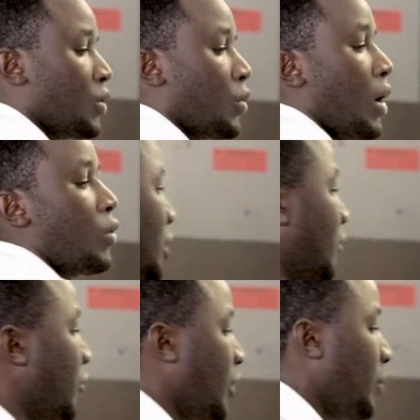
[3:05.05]
So I'll
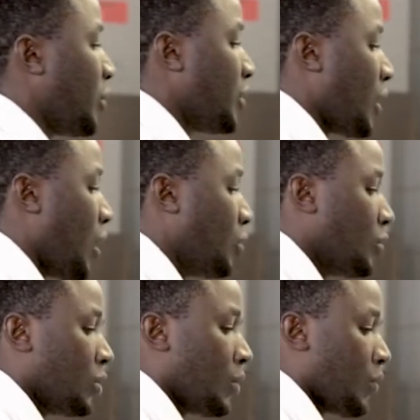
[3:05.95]
wait for the flame is
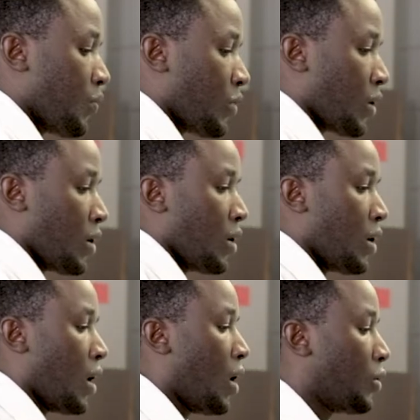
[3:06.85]
out.
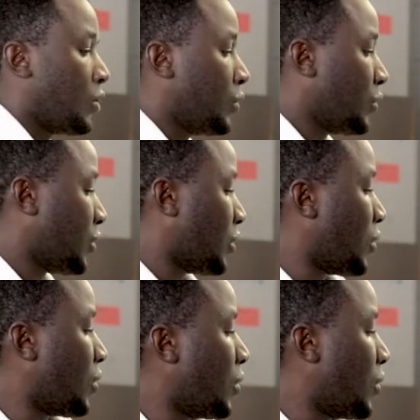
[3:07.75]
I'll use
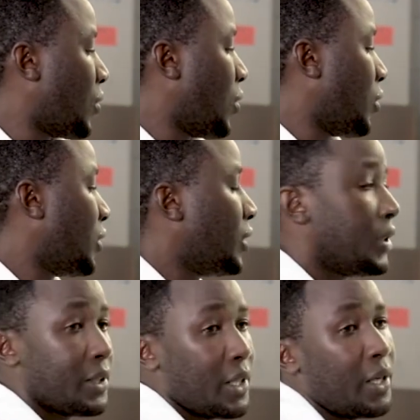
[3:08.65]
cold
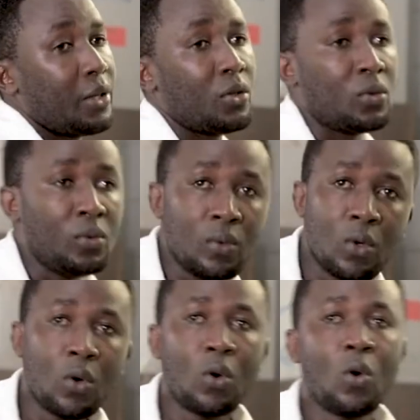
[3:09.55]
sterile
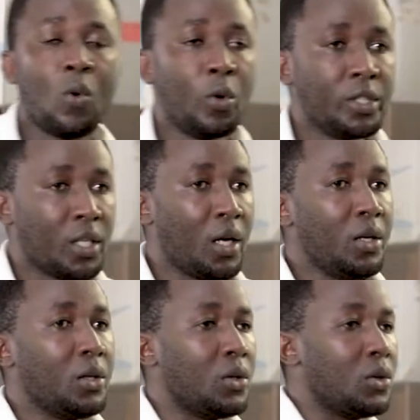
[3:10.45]
water
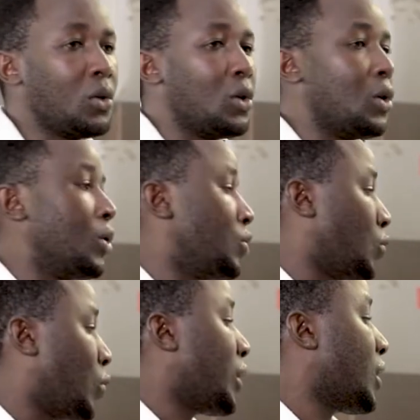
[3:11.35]
to
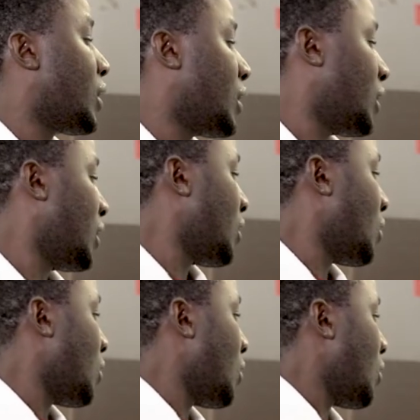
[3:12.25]
quickly
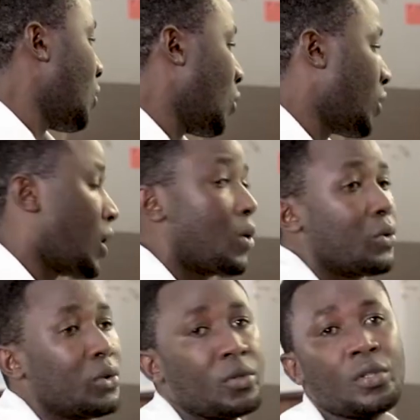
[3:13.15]
cool
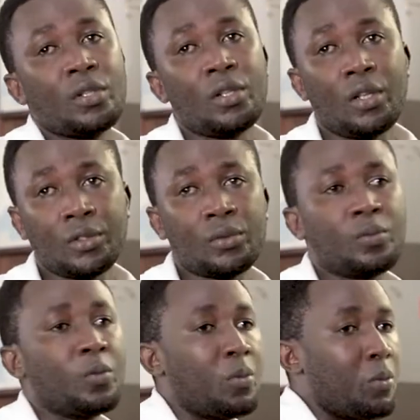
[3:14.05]
down the
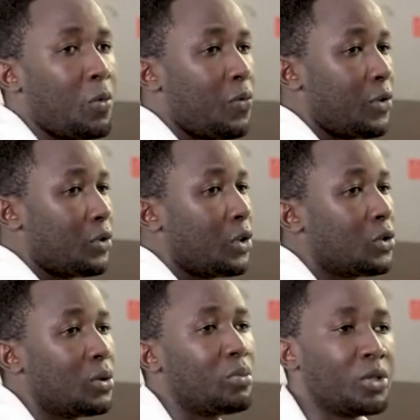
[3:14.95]

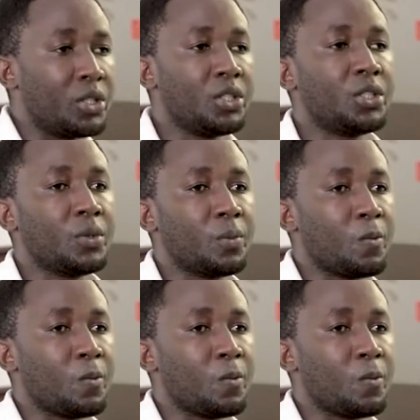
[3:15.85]
filtration bridge.